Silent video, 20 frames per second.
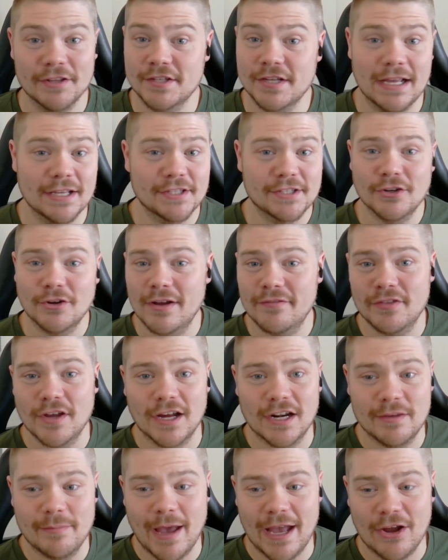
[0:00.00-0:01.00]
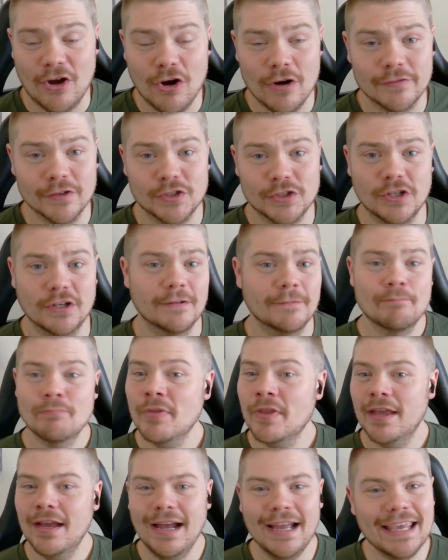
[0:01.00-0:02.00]
I still have the Honeyback Harvester.
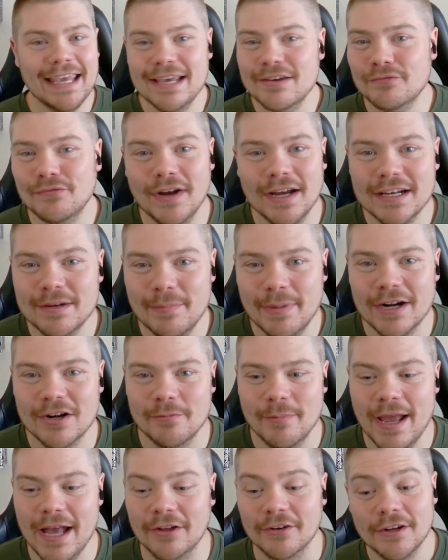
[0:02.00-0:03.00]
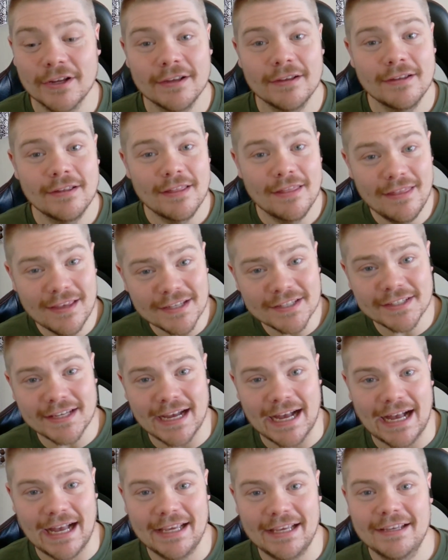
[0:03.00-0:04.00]
I can't find a better mount. This
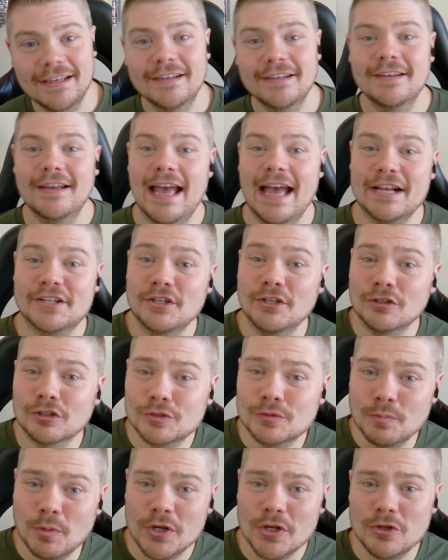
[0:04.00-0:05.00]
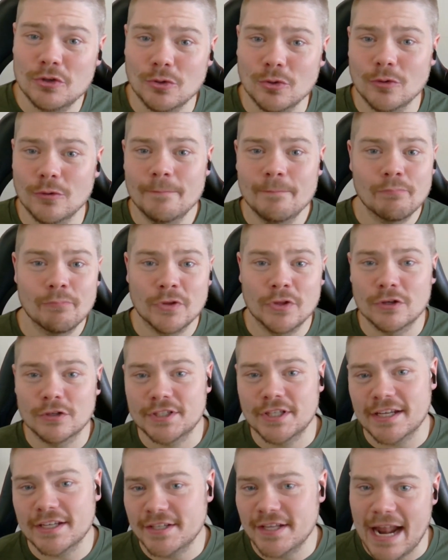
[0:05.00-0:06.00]
guy actually looks pretty cool. Looks
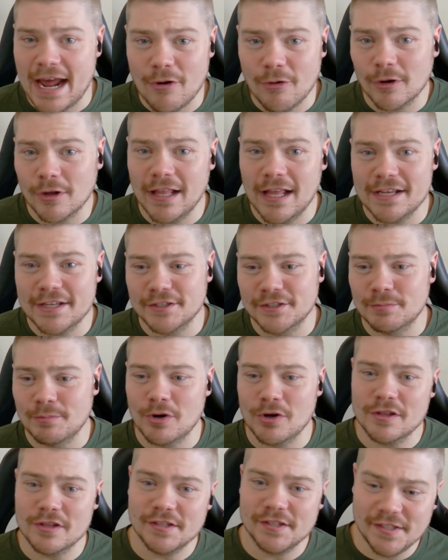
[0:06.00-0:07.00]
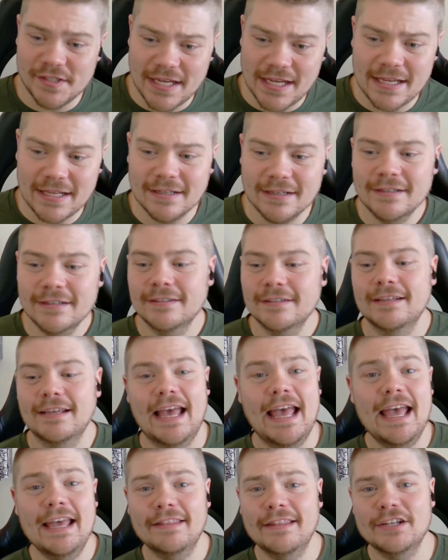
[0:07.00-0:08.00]
like it's an hourglass as part of the seat,
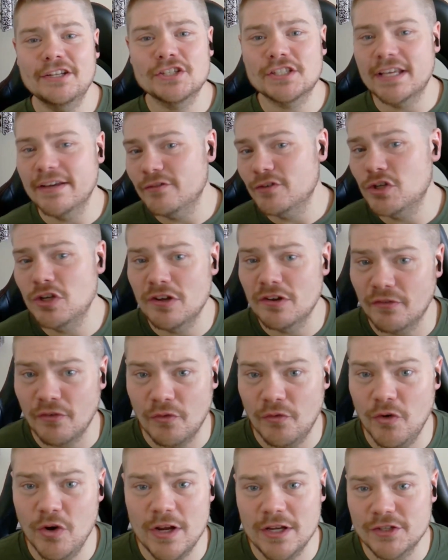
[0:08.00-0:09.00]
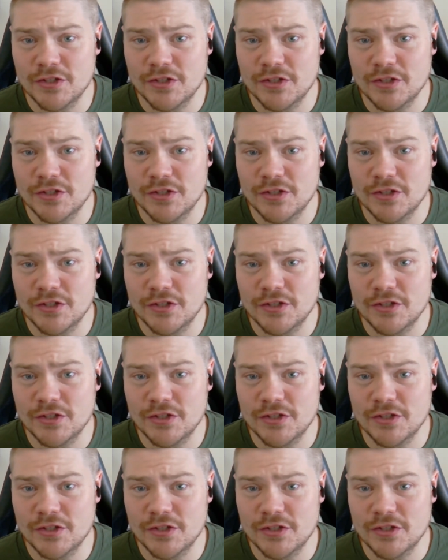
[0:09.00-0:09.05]
and they just give it to you for free.